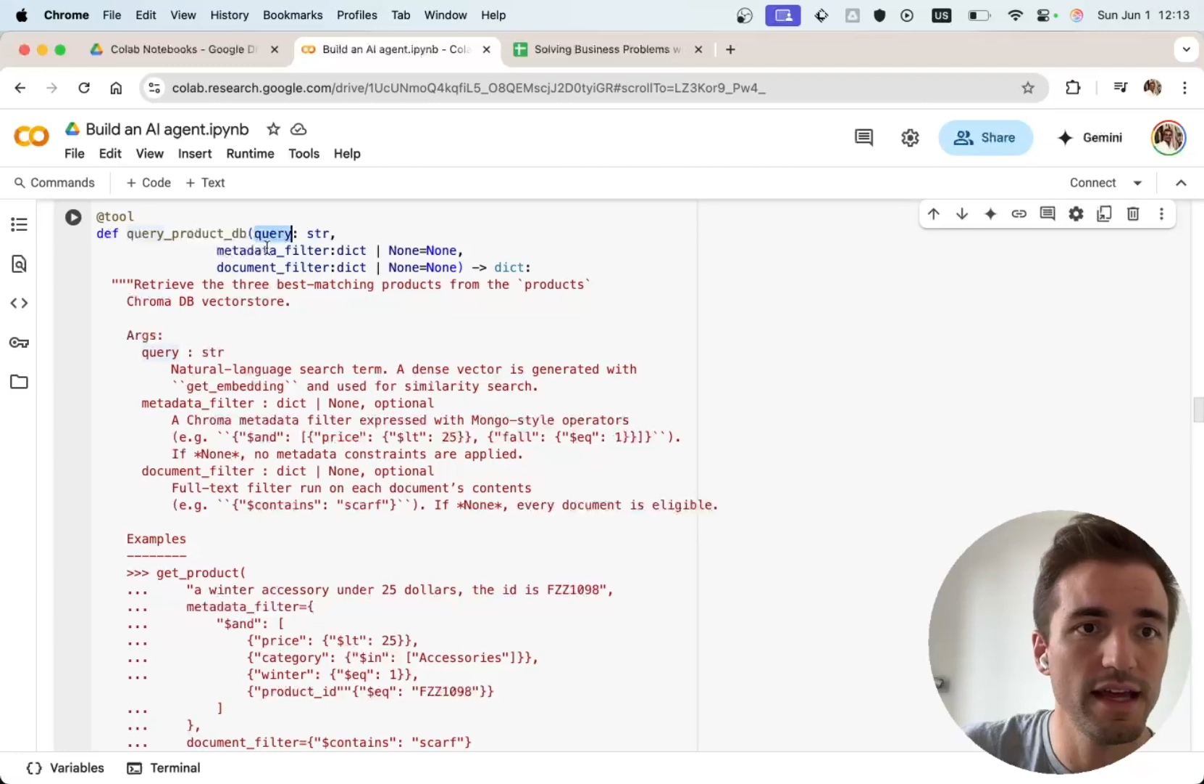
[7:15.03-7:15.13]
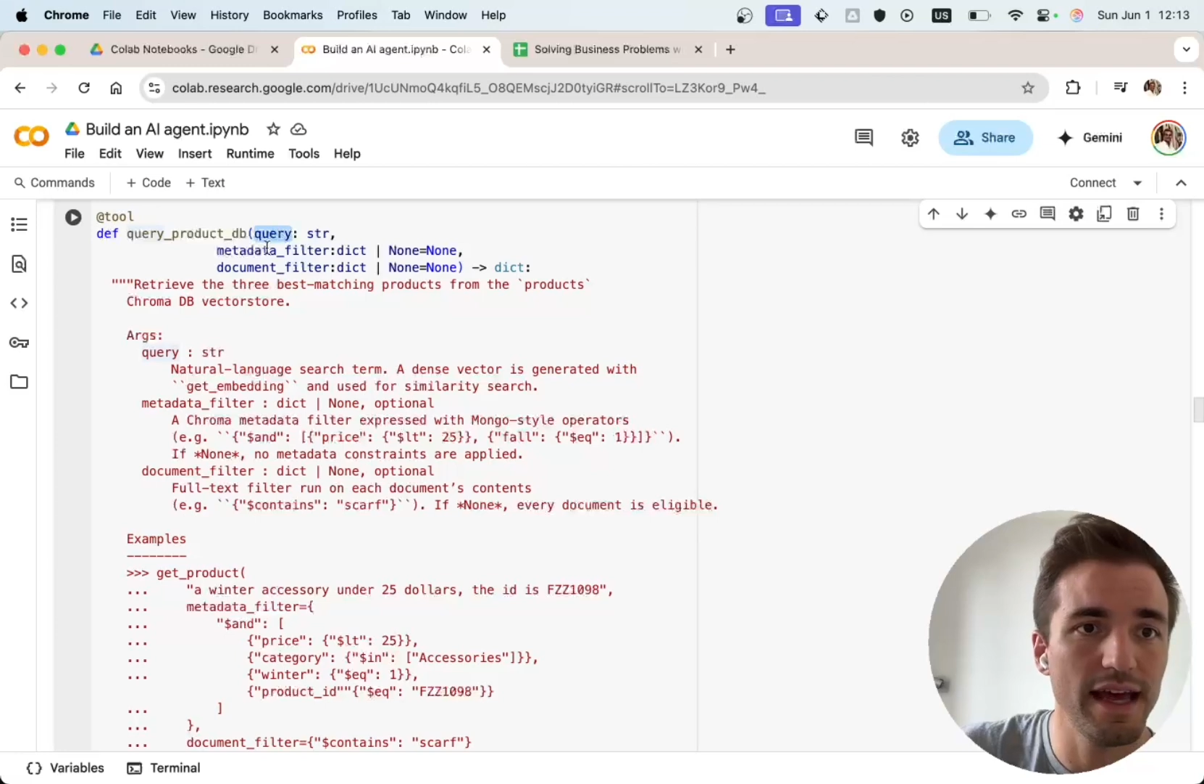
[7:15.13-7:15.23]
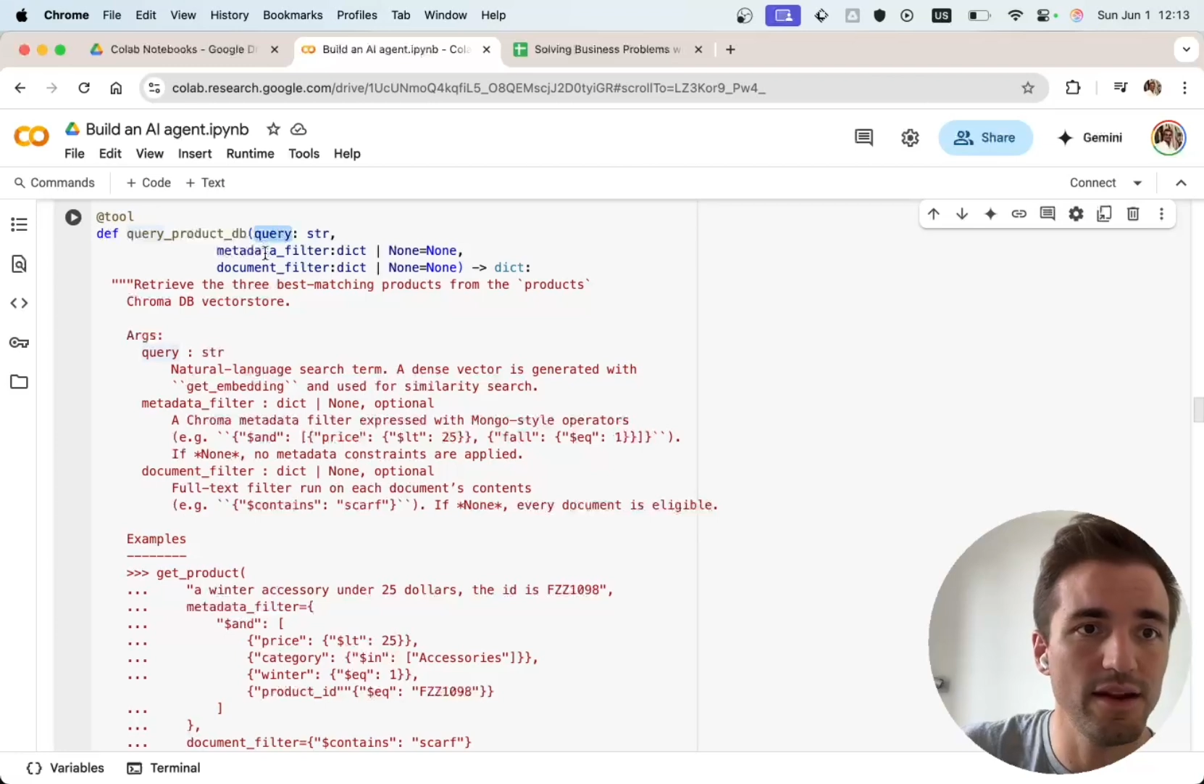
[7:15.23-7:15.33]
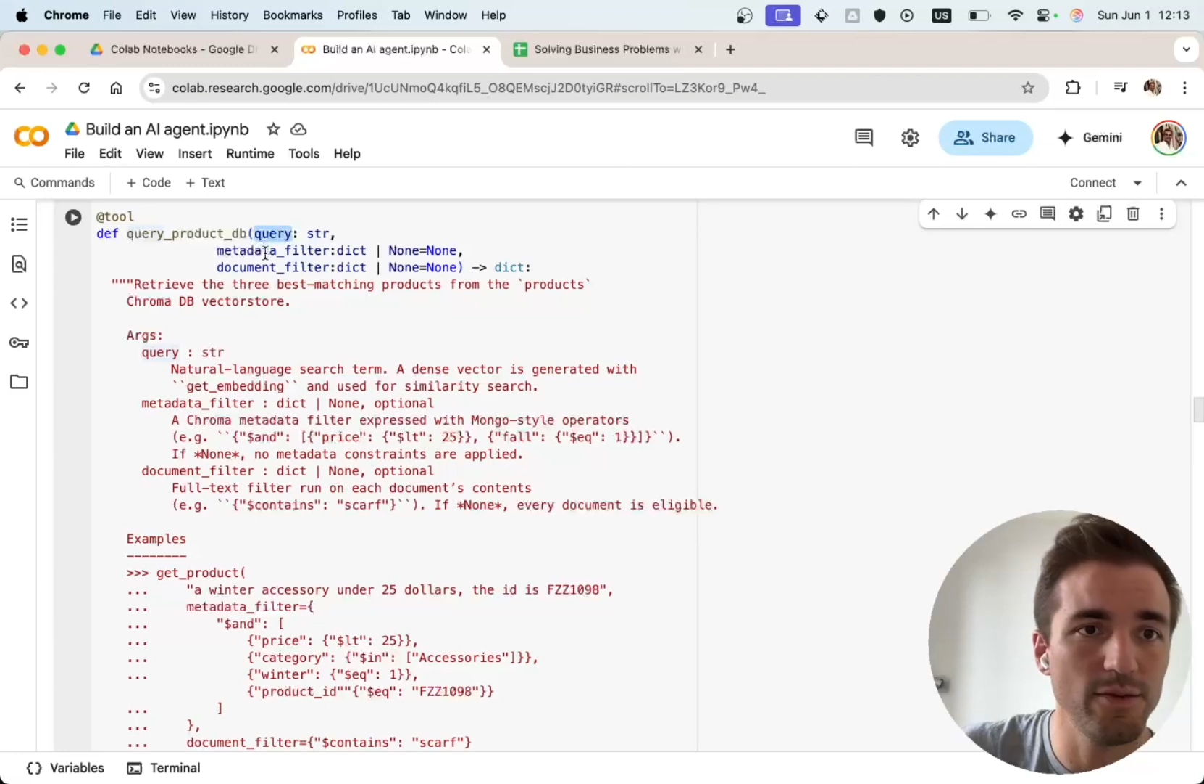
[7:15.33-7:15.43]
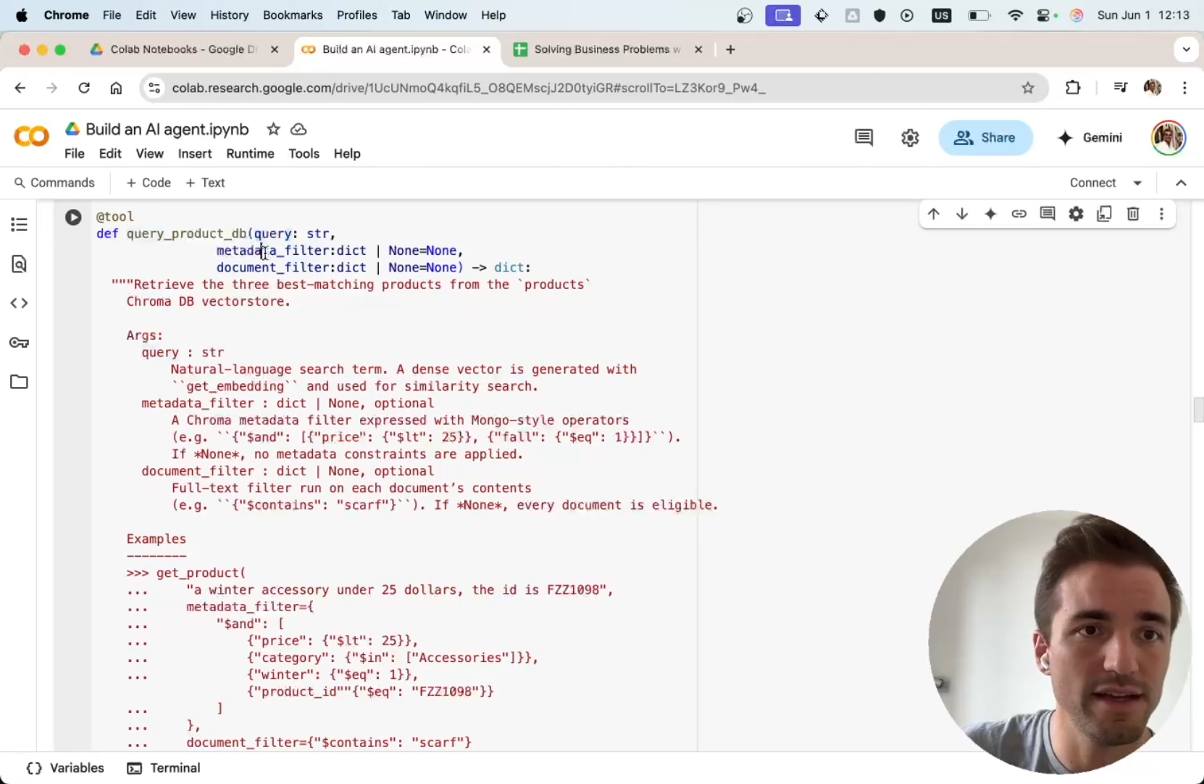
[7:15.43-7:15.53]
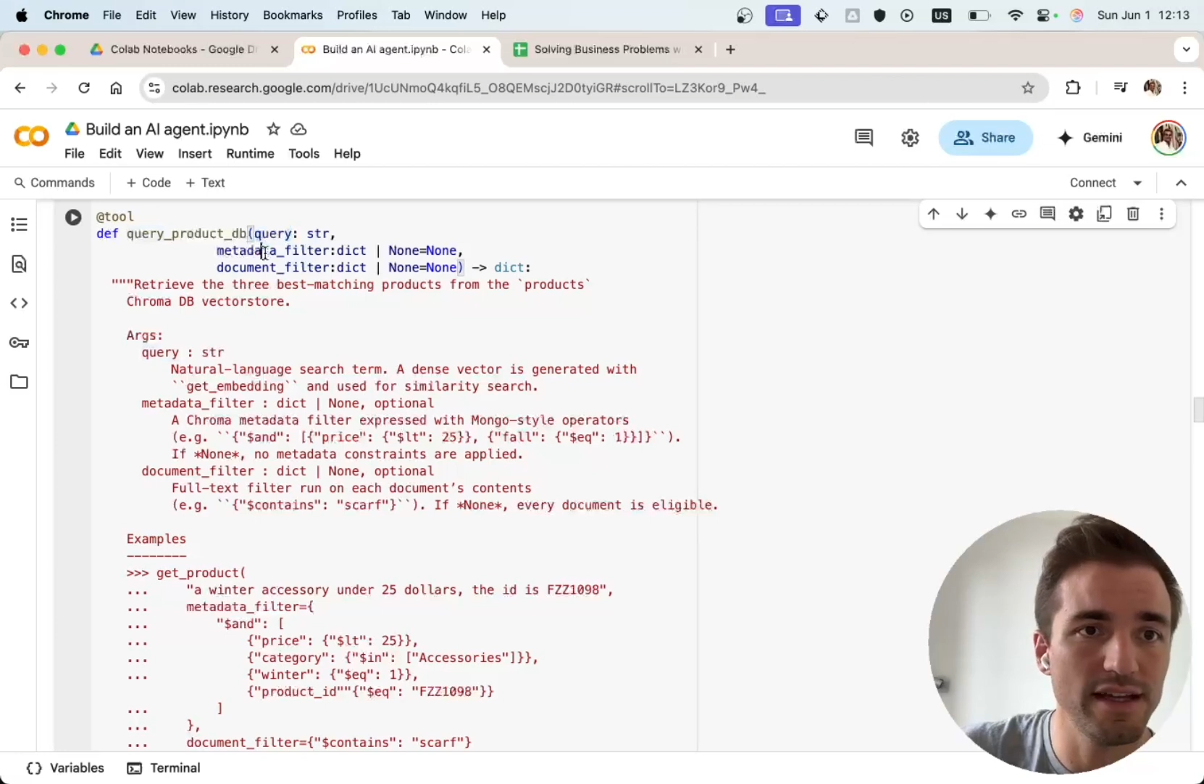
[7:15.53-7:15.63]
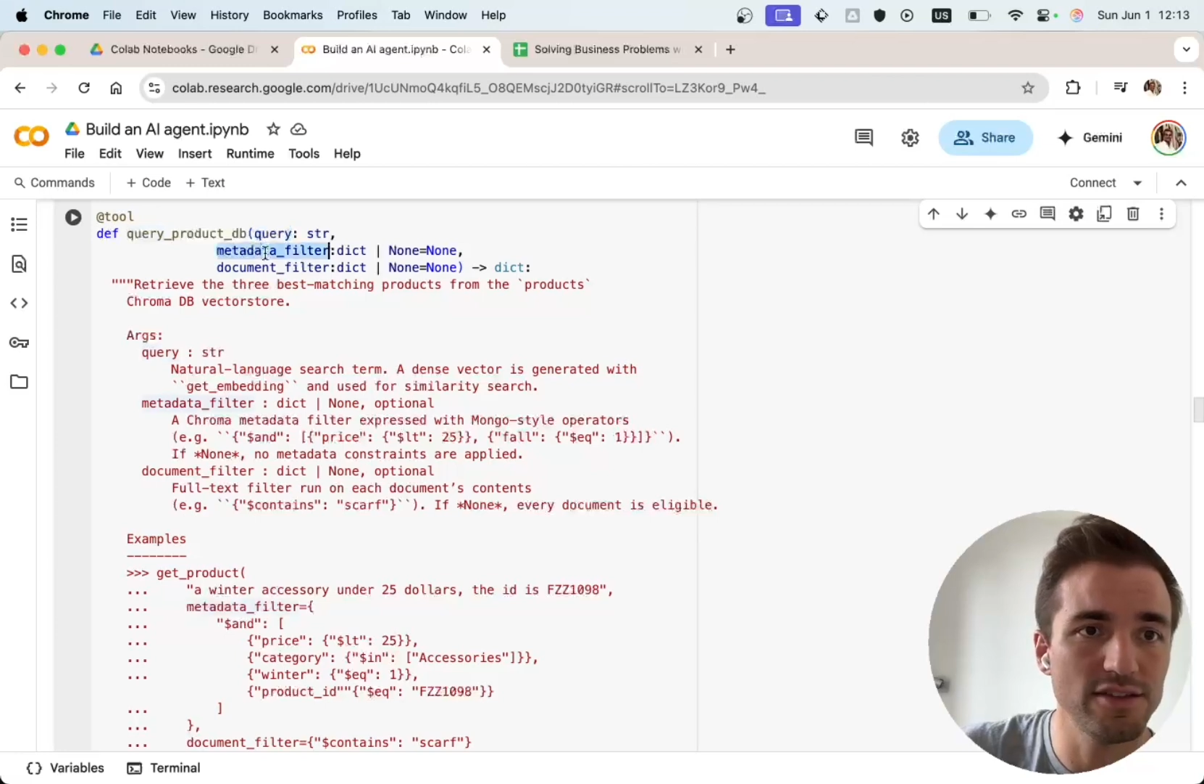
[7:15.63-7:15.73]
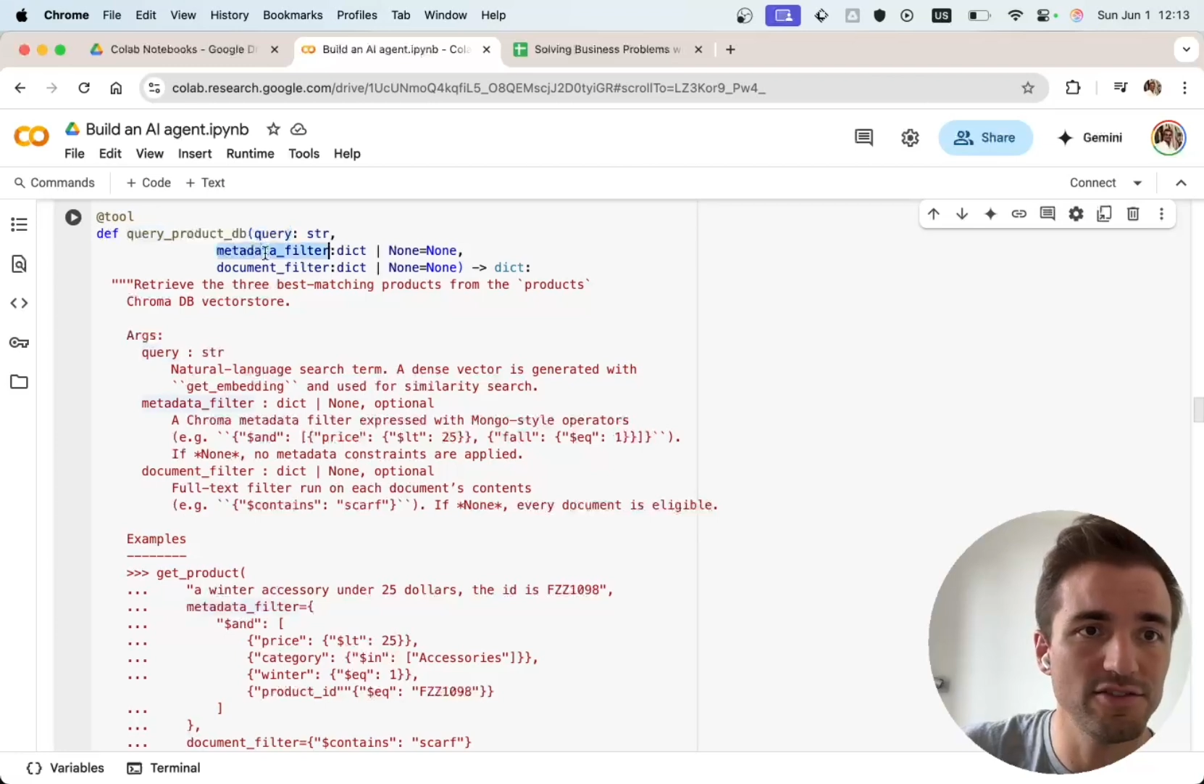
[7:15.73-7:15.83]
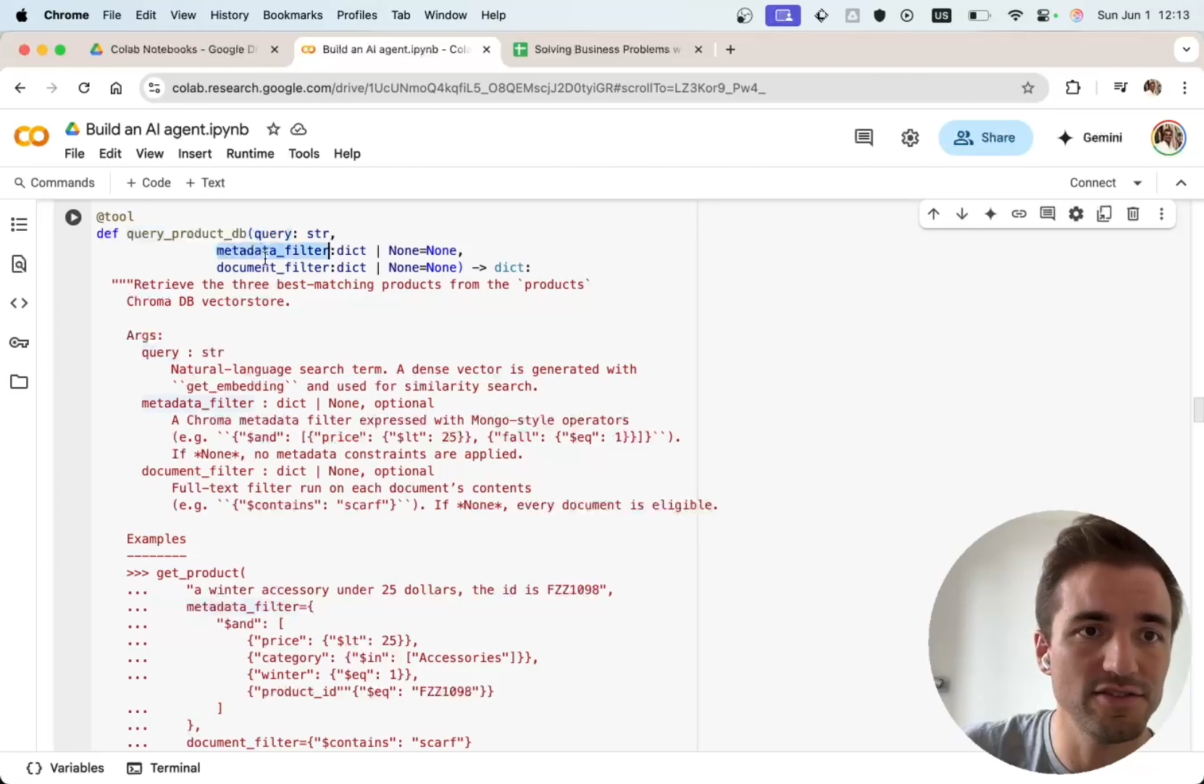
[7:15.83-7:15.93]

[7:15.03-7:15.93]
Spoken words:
and we need 2